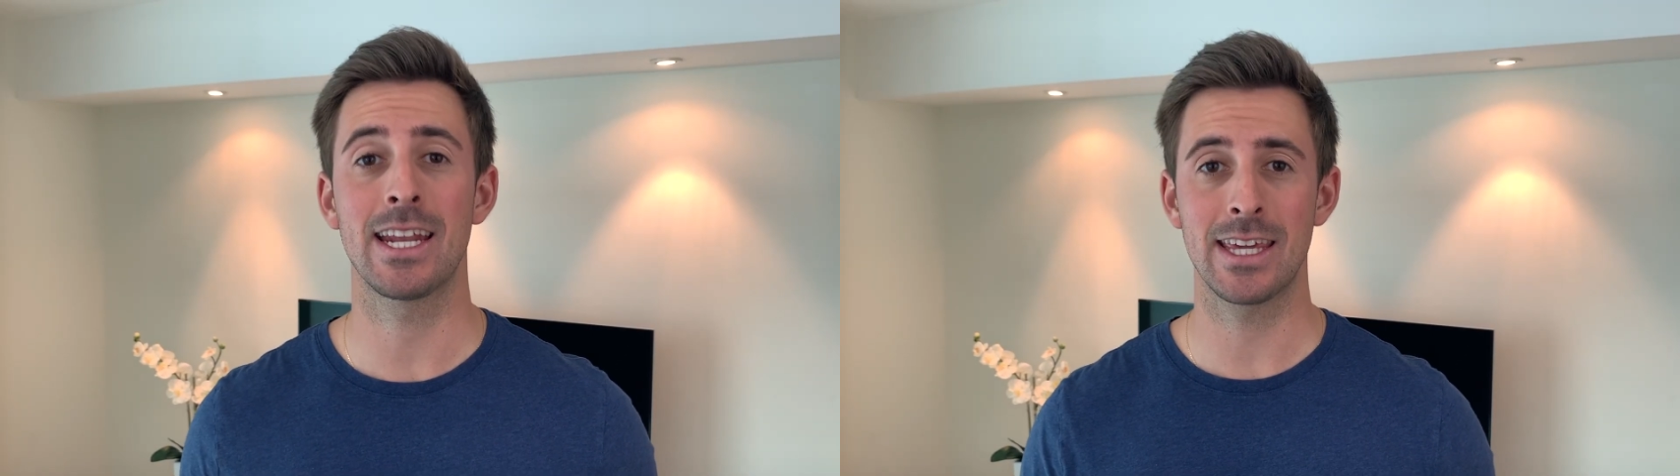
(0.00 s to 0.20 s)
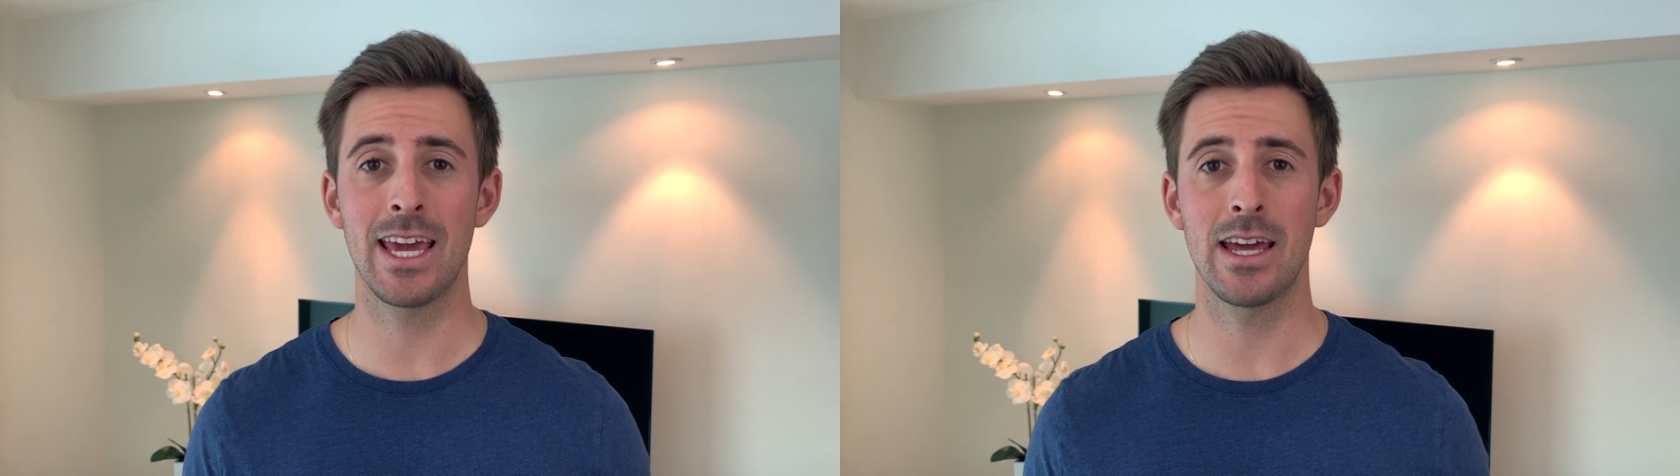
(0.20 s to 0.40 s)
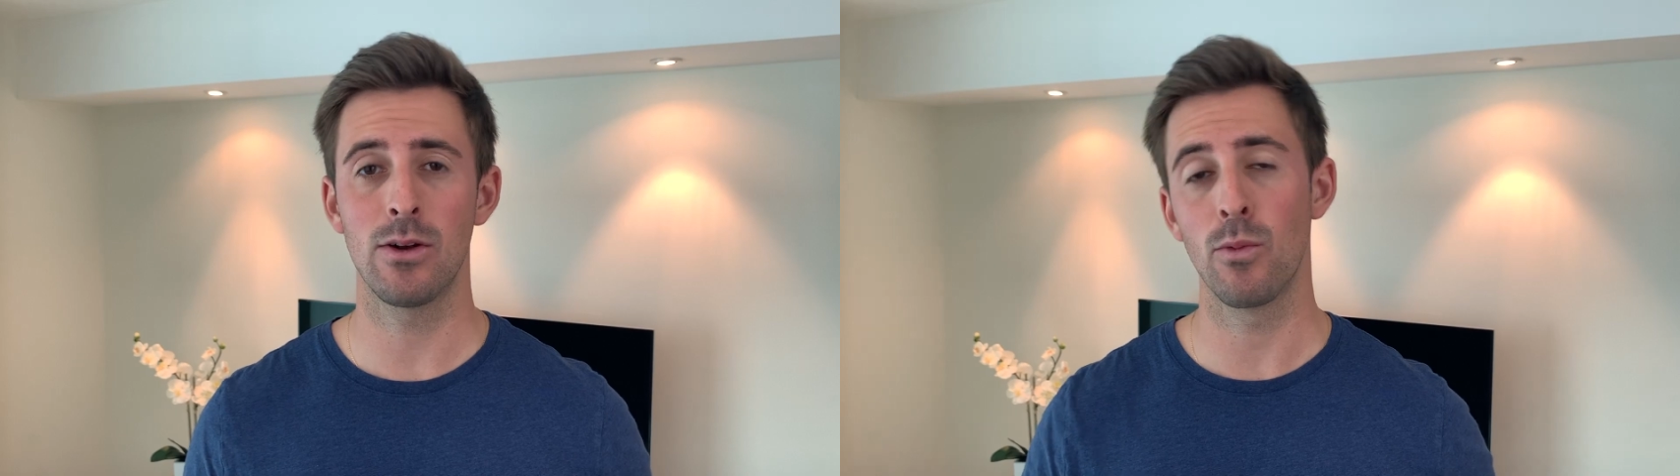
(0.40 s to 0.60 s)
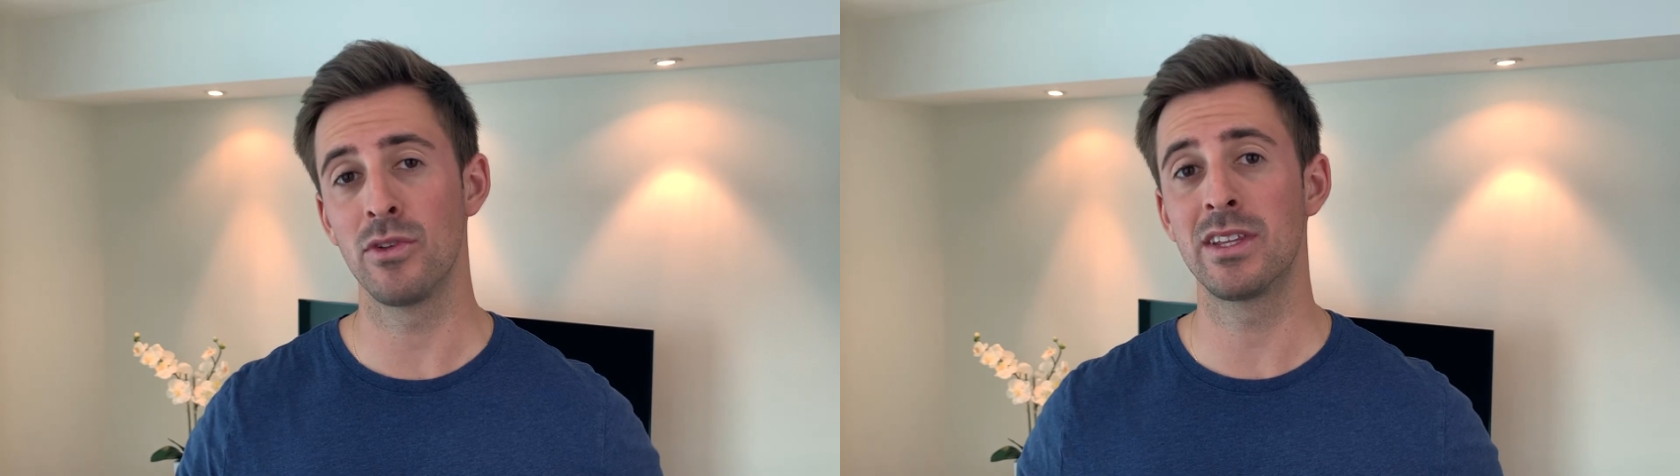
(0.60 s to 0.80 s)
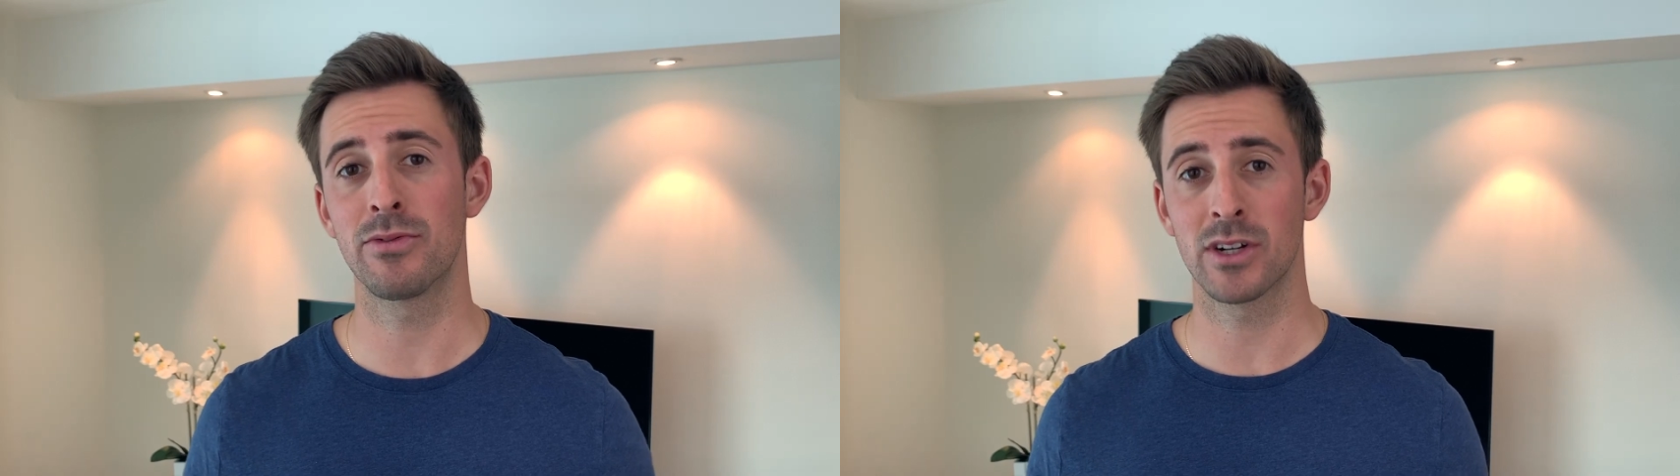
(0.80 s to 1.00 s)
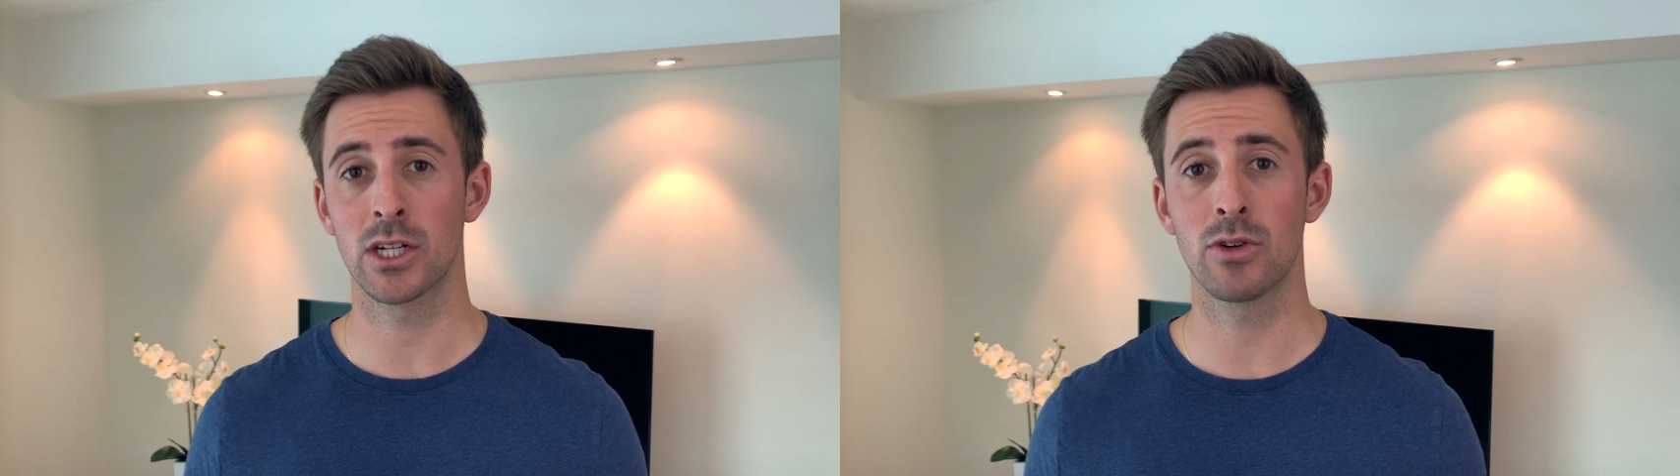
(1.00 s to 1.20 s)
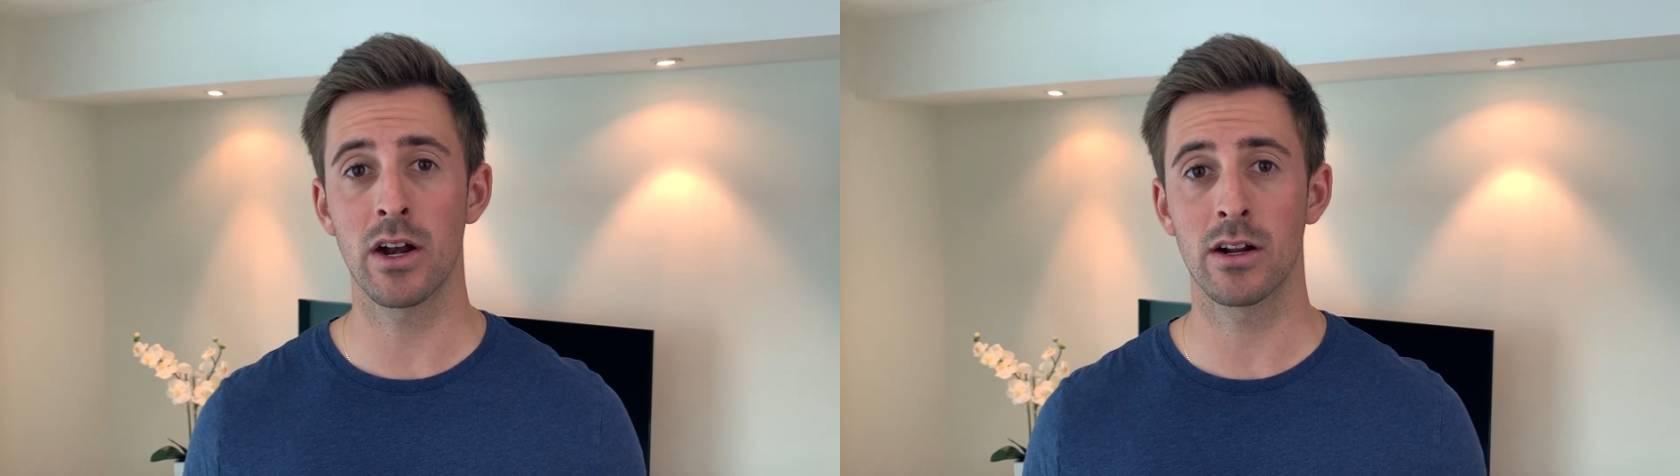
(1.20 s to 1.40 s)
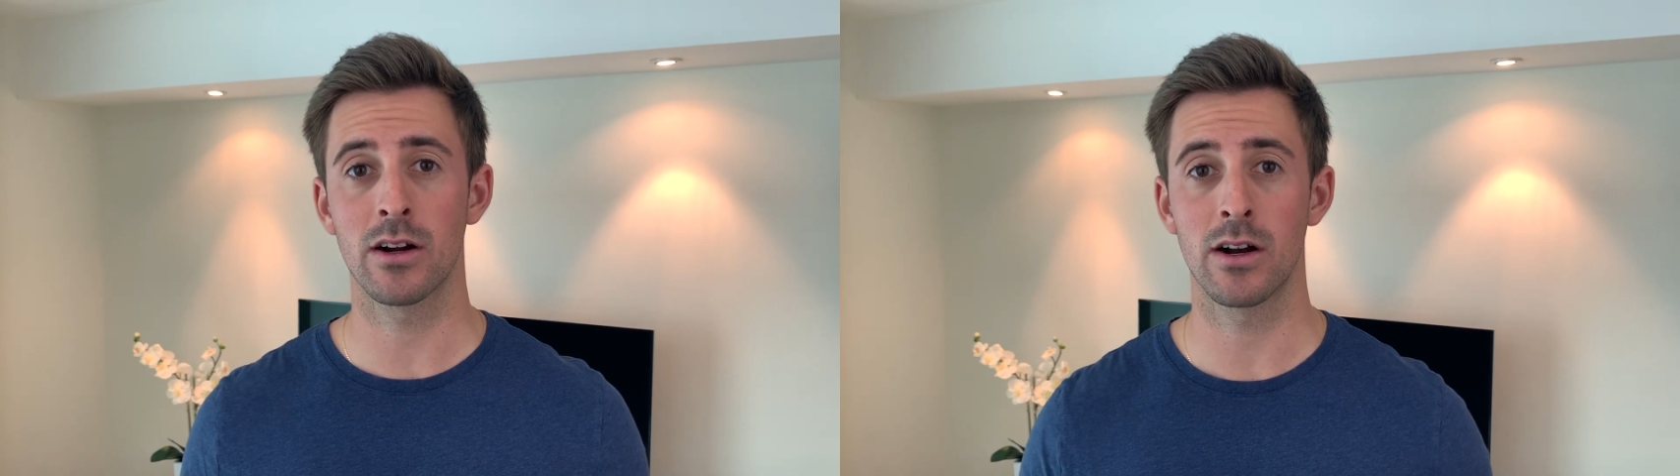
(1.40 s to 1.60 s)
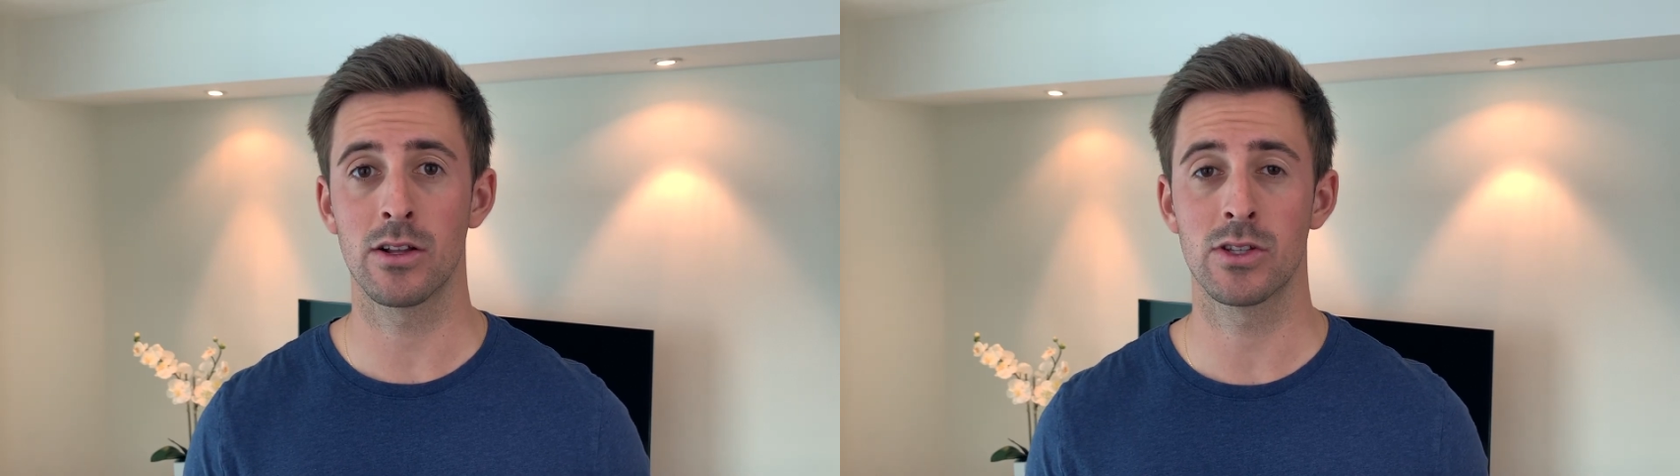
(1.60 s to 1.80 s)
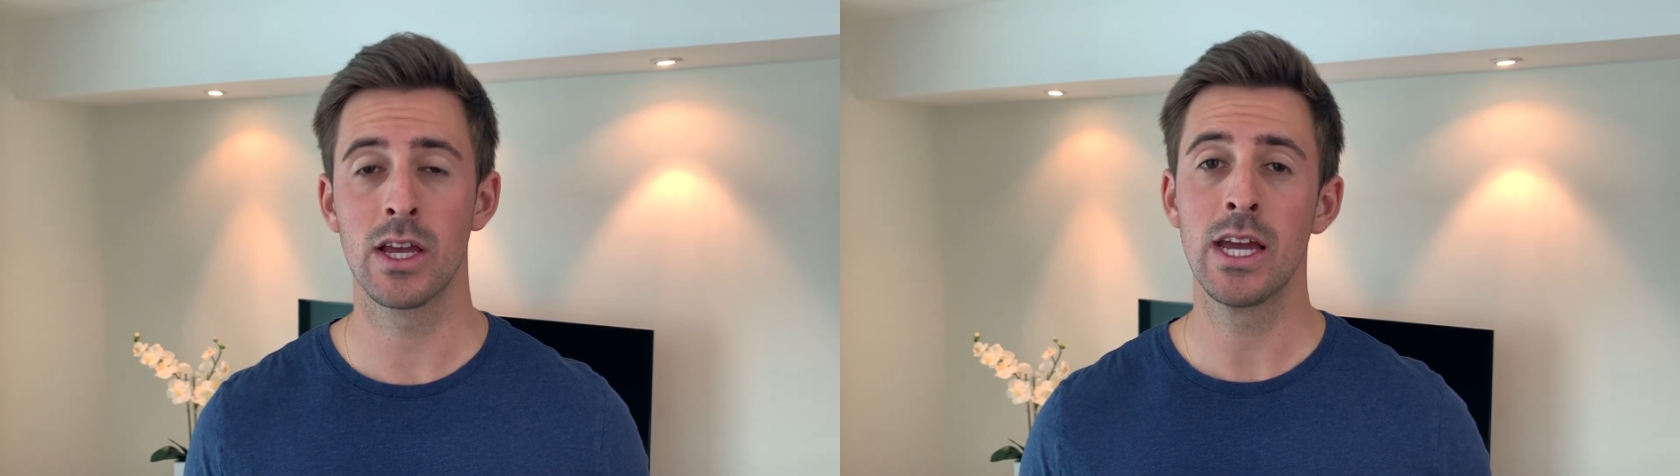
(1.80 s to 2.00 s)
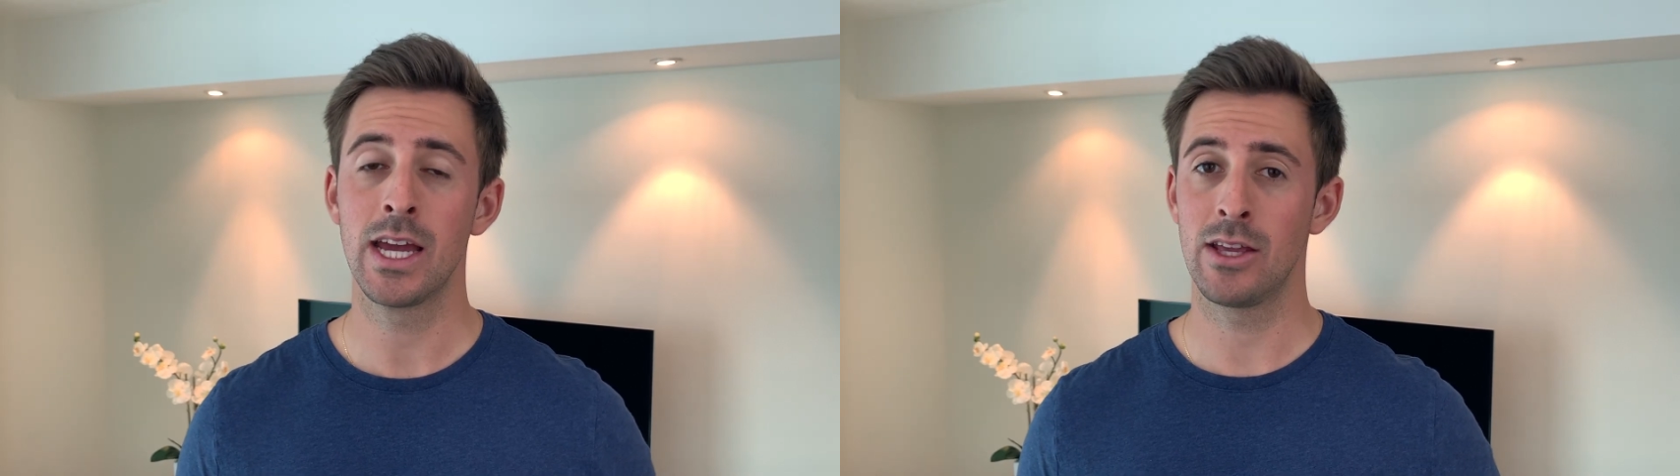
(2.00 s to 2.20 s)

again with different credit cards,